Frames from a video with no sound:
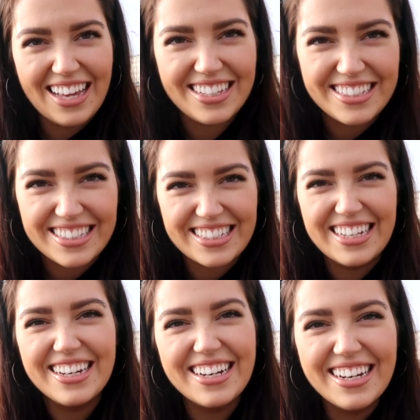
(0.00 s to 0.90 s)
Oh my
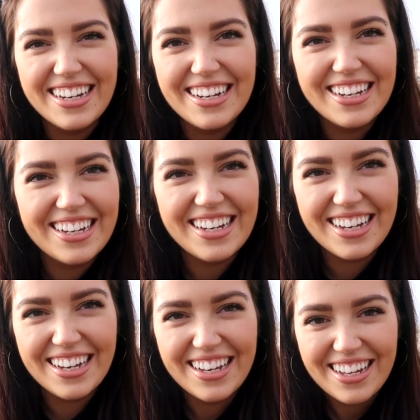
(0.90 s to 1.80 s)
god, you have
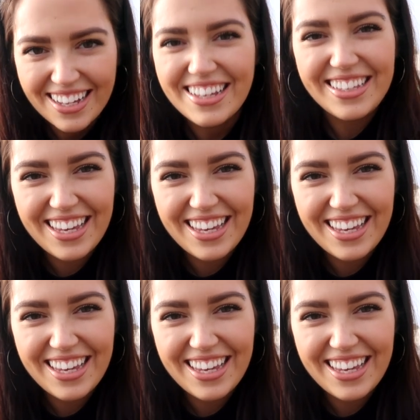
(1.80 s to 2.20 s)
all the guys.